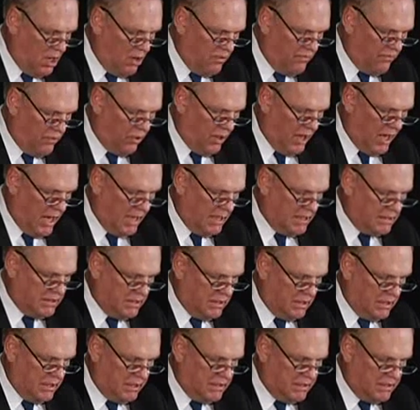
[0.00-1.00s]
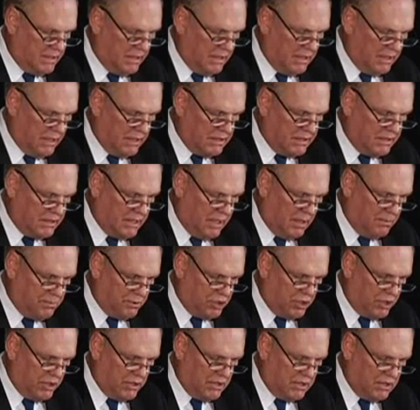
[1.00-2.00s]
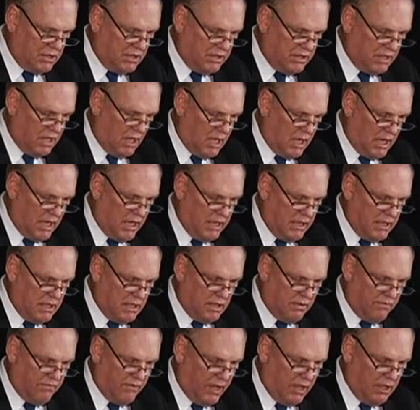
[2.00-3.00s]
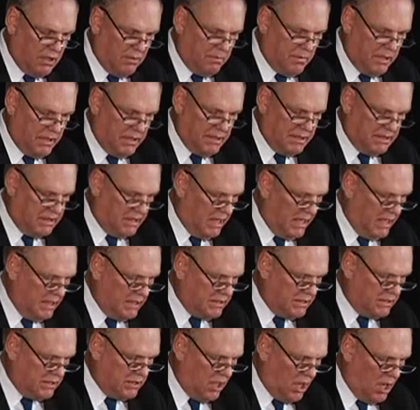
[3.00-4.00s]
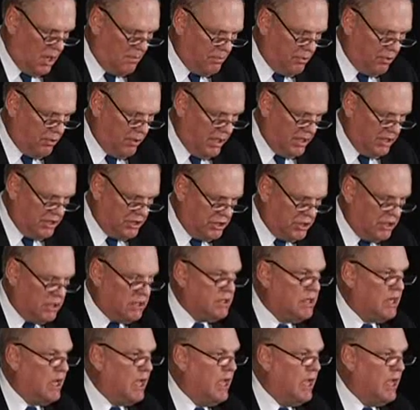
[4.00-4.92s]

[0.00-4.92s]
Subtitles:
for excellence in conception, design, development, test, operation,